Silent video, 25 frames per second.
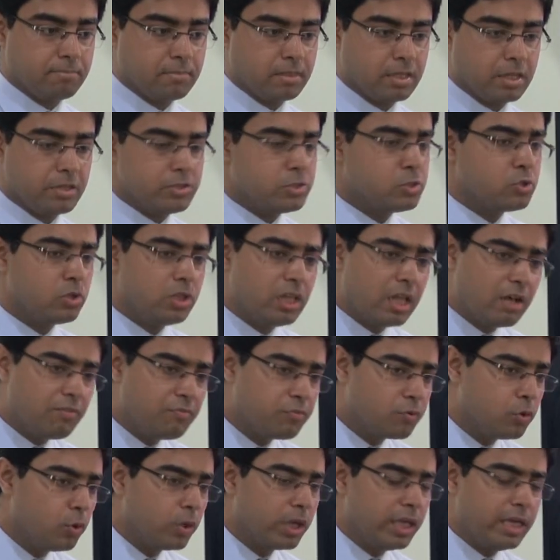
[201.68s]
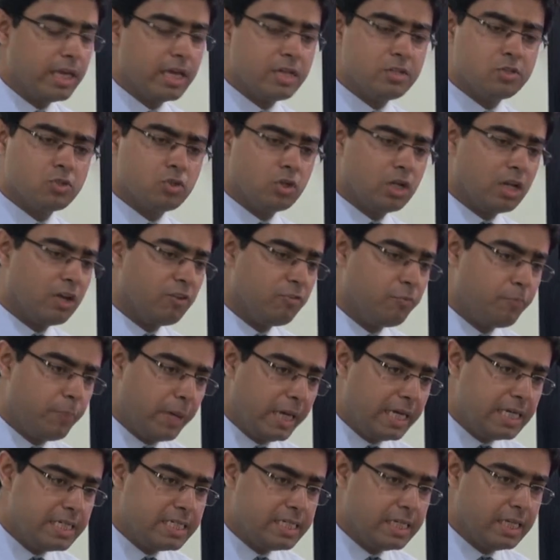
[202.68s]
I used to love cooking, I used to love
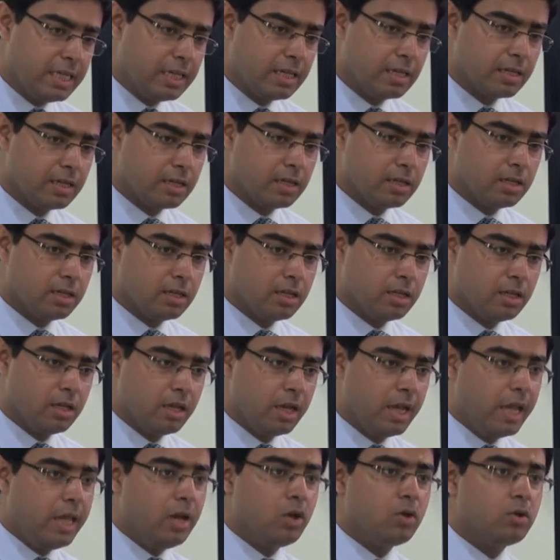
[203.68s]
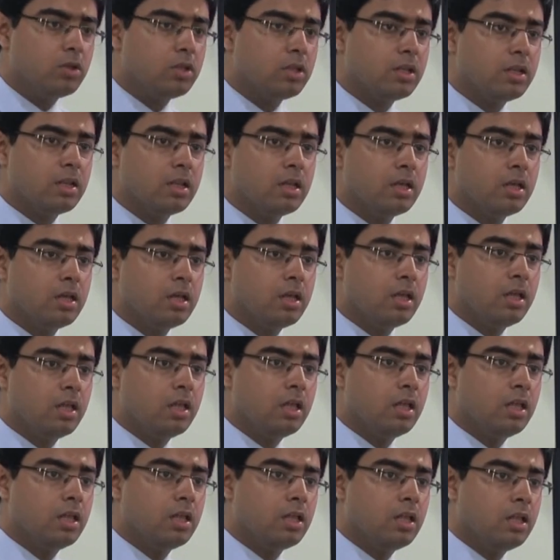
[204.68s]
painting. You know,
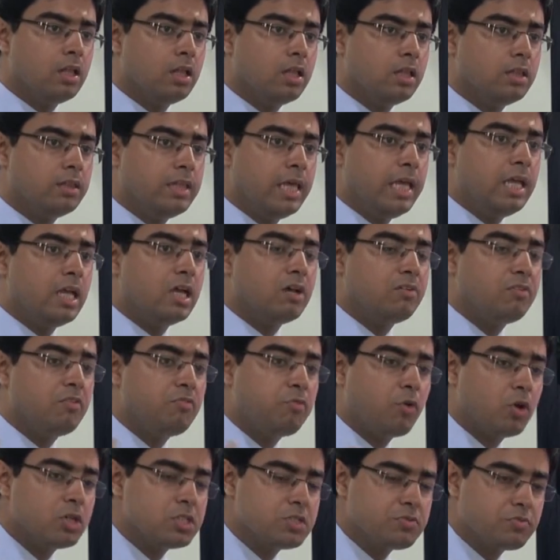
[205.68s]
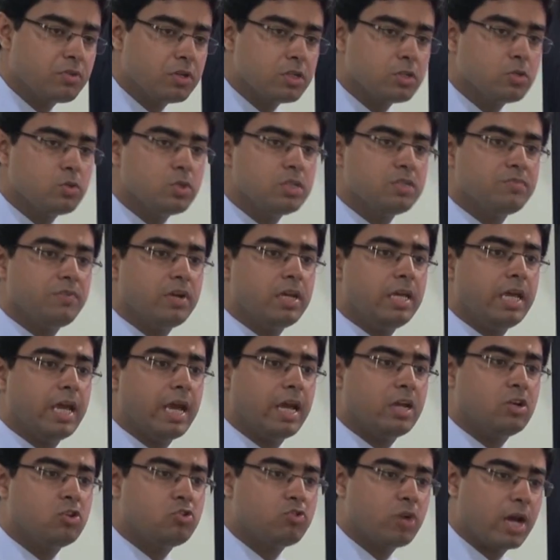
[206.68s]
think of a phosphorus who is very
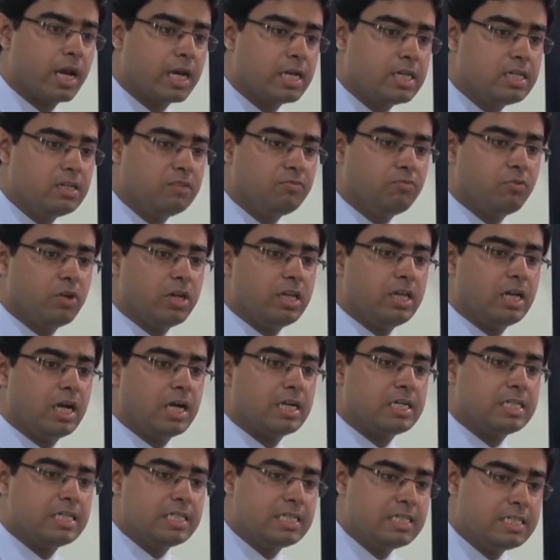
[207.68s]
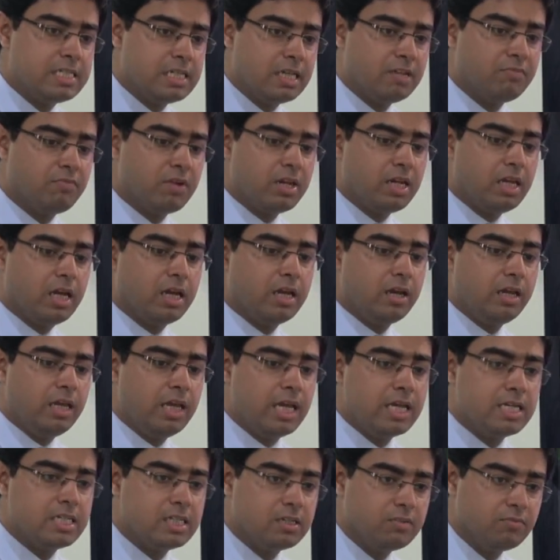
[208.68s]
attractive, very artistic, very
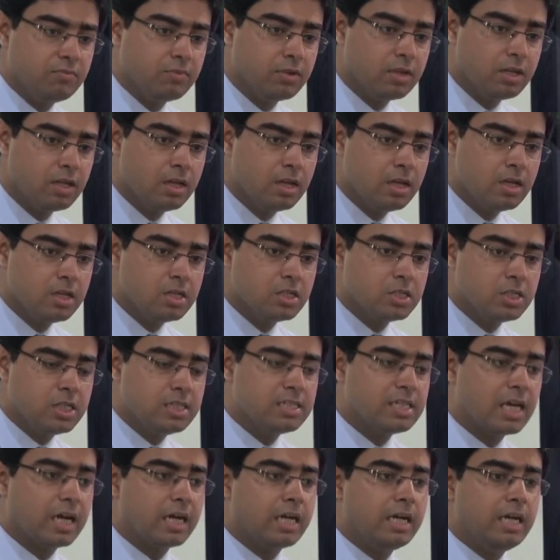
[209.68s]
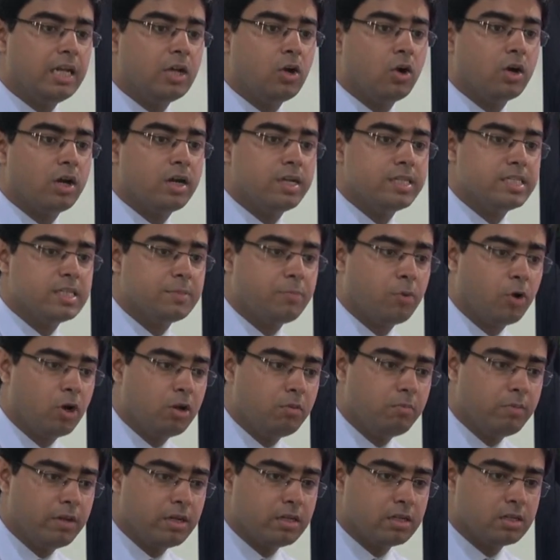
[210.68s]
creative. She suddenly got a
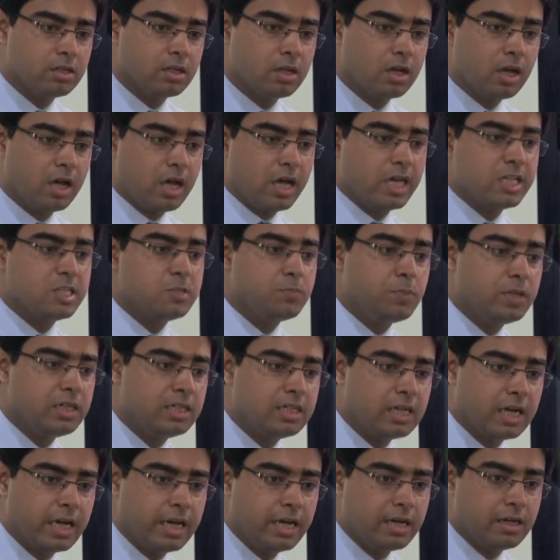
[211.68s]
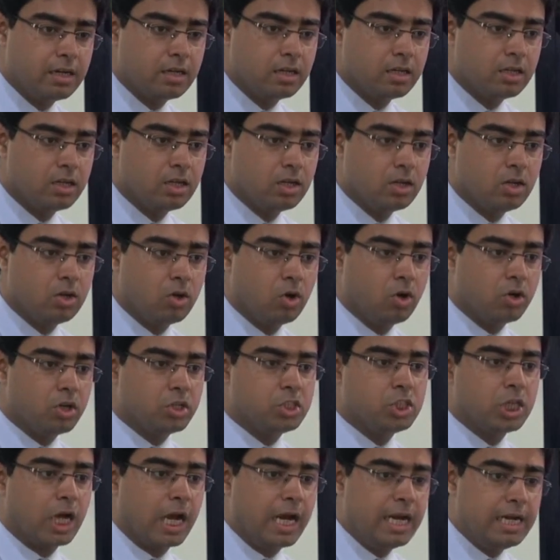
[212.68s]
disappointment. A husband died or a
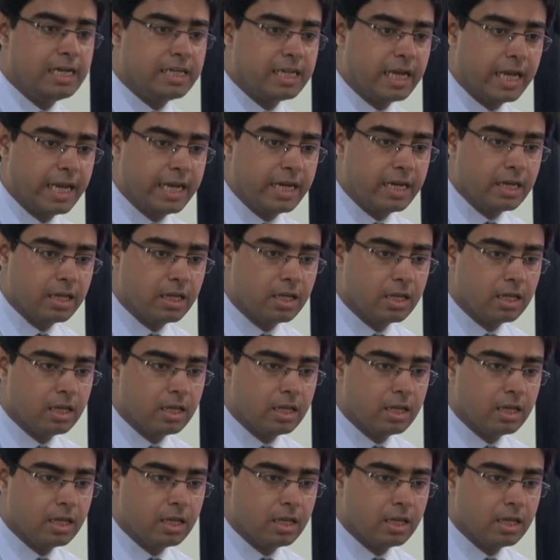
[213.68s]
child died.